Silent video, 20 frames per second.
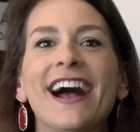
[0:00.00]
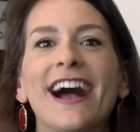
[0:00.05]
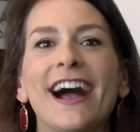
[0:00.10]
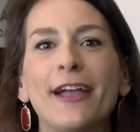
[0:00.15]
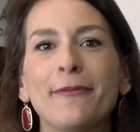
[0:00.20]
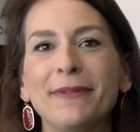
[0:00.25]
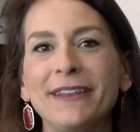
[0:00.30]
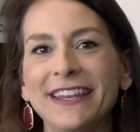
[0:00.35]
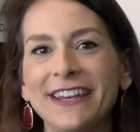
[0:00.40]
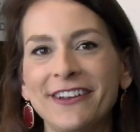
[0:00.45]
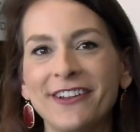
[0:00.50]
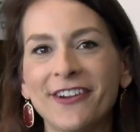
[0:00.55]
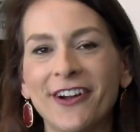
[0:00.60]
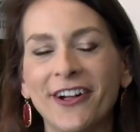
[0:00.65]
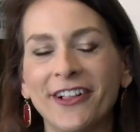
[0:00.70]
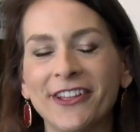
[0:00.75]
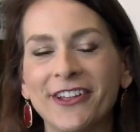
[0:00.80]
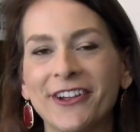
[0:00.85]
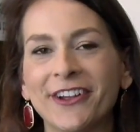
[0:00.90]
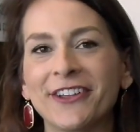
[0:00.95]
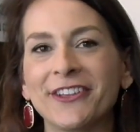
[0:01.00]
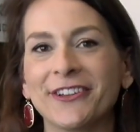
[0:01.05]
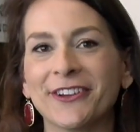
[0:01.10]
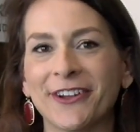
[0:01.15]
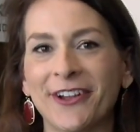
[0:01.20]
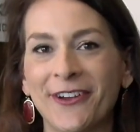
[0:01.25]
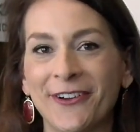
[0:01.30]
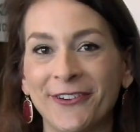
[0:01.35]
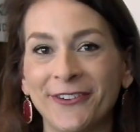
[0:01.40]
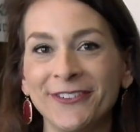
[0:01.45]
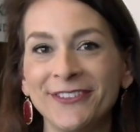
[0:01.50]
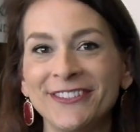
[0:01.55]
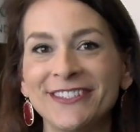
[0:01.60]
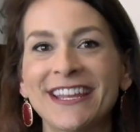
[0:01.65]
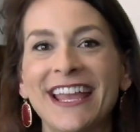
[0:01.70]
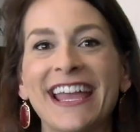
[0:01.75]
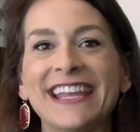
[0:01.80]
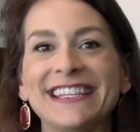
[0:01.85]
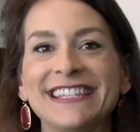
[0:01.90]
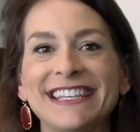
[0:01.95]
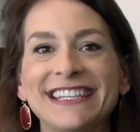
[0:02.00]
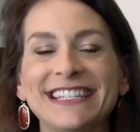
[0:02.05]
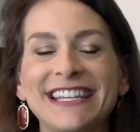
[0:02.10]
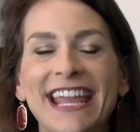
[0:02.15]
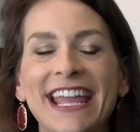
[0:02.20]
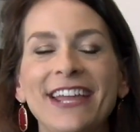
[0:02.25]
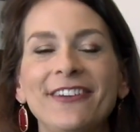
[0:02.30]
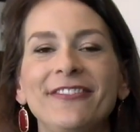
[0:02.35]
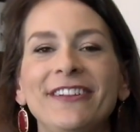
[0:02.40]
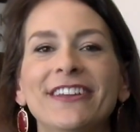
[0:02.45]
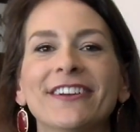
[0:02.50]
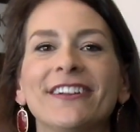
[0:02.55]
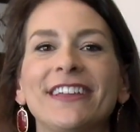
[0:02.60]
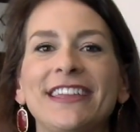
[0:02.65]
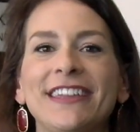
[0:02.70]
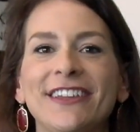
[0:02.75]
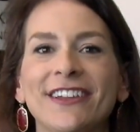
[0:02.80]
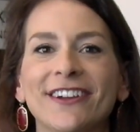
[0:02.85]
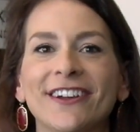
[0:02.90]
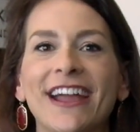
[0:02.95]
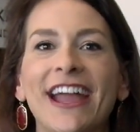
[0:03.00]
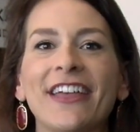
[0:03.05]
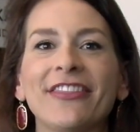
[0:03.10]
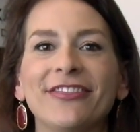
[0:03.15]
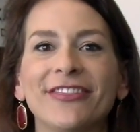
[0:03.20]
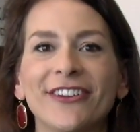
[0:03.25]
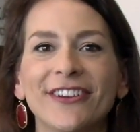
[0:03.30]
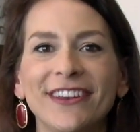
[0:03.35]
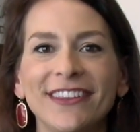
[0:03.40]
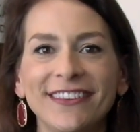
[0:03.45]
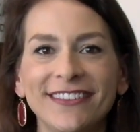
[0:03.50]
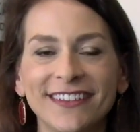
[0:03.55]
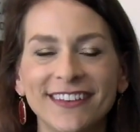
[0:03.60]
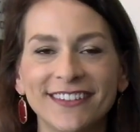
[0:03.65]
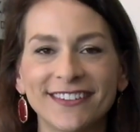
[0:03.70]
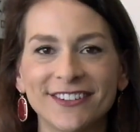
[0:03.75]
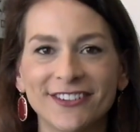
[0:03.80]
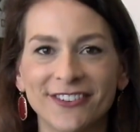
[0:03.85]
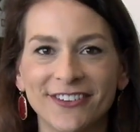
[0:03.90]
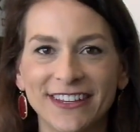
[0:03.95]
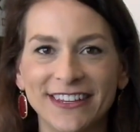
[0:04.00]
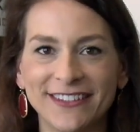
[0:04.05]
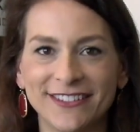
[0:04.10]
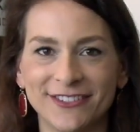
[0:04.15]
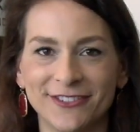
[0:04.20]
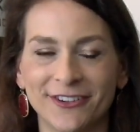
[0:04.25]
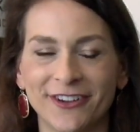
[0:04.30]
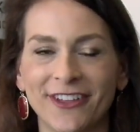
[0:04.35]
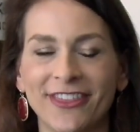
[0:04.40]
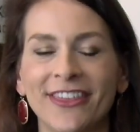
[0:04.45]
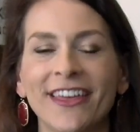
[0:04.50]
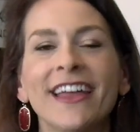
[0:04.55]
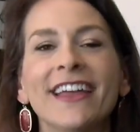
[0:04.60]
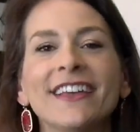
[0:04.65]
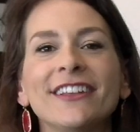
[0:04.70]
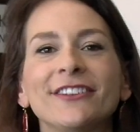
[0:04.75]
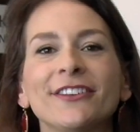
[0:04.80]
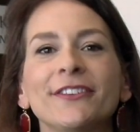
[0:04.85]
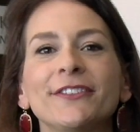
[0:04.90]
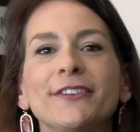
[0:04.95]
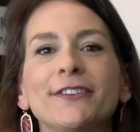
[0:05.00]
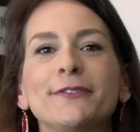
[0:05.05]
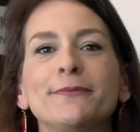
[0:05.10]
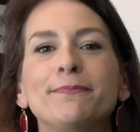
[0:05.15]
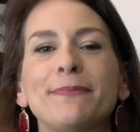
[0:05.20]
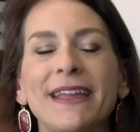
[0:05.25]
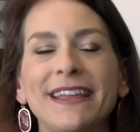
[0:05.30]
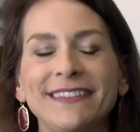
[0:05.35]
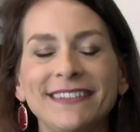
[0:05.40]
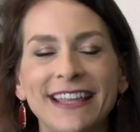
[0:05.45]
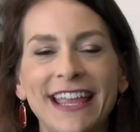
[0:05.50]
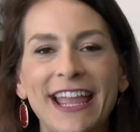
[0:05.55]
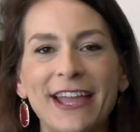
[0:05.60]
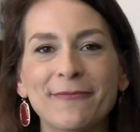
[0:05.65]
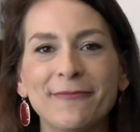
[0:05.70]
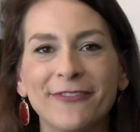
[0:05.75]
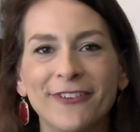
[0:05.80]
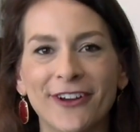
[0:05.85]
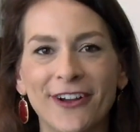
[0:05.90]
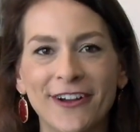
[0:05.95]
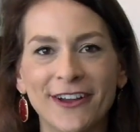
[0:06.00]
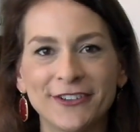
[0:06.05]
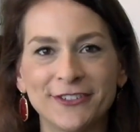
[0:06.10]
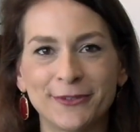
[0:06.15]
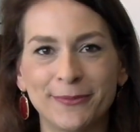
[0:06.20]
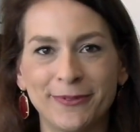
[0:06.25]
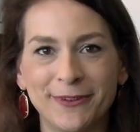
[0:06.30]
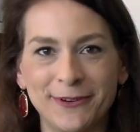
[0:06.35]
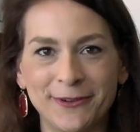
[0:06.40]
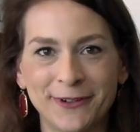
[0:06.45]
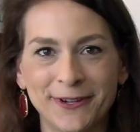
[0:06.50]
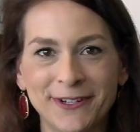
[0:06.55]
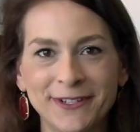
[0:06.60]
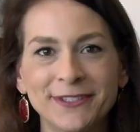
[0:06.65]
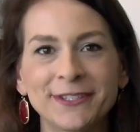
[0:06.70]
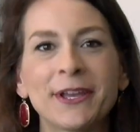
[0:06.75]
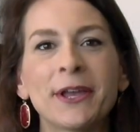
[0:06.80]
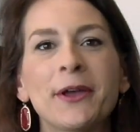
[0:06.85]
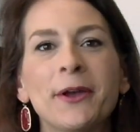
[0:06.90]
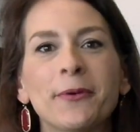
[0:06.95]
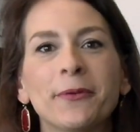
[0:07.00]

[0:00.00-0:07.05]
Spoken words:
I'm Anina Collier, your host, and today we are here at 36 Degrees North, Tulsa's base camp for entrepreneurs.